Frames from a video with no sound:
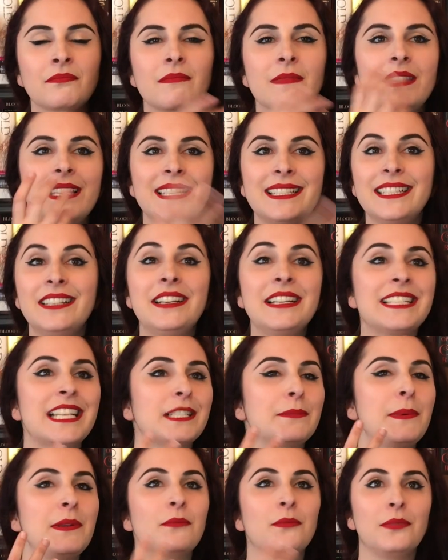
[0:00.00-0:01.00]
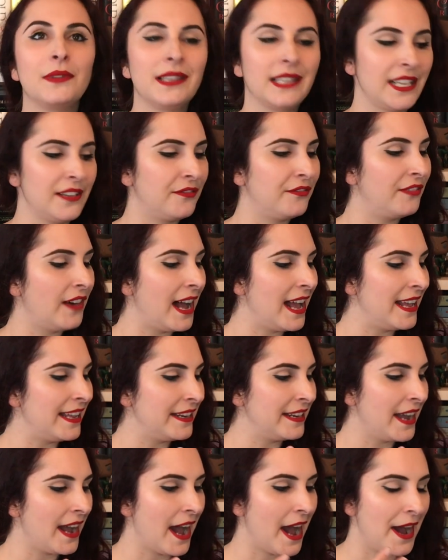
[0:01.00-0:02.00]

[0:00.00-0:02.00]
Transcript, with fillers: This series has been really fun.